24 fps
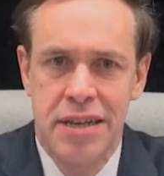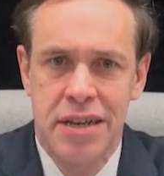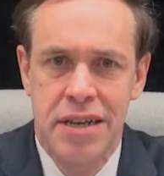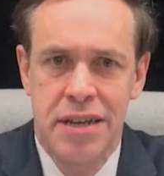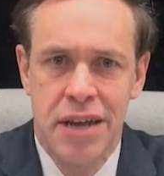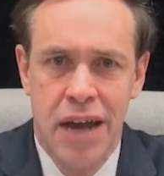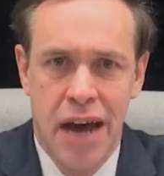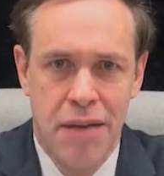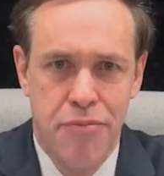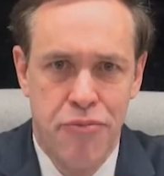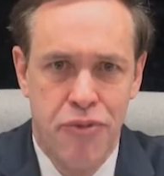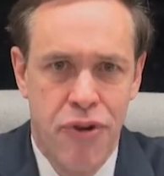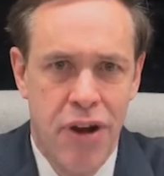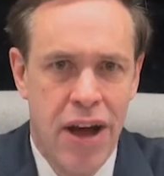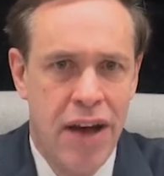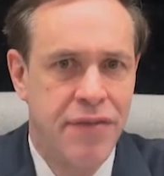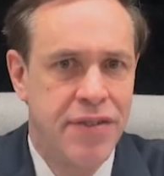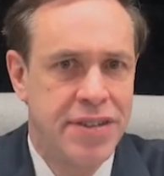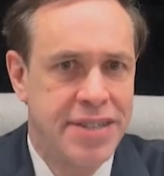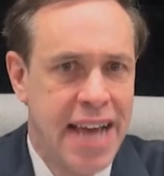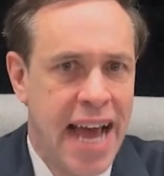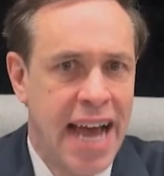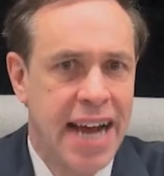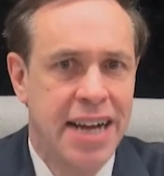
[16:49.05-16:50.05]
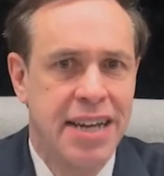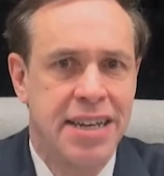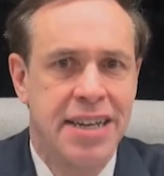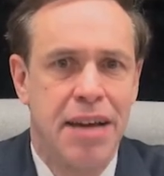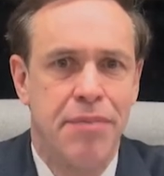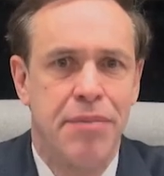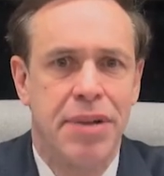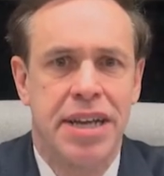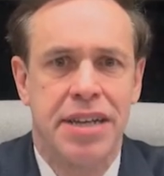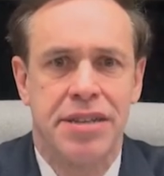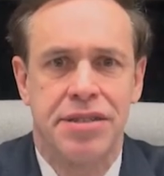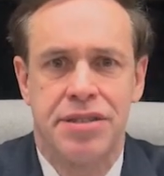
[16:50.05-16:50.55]
nonprofits,
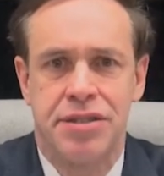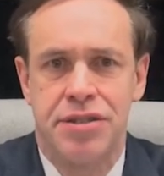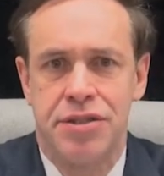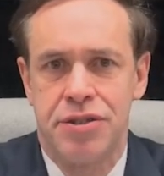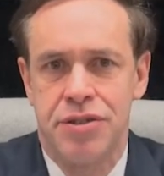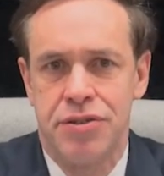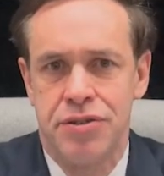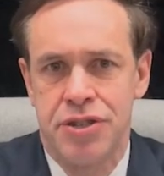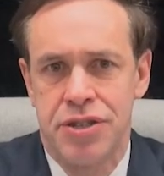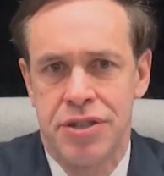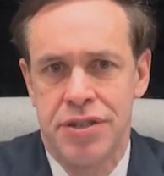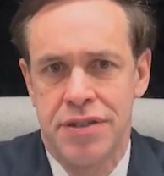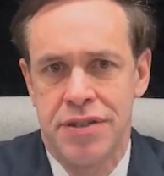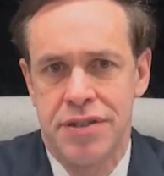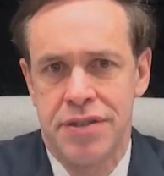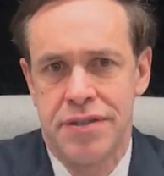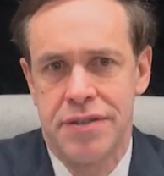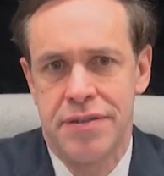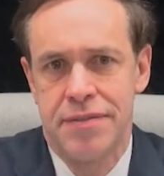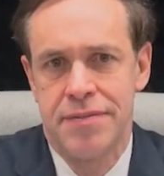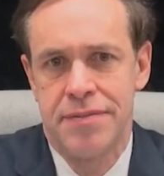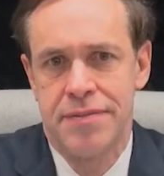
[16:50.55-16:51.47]
academic institutions.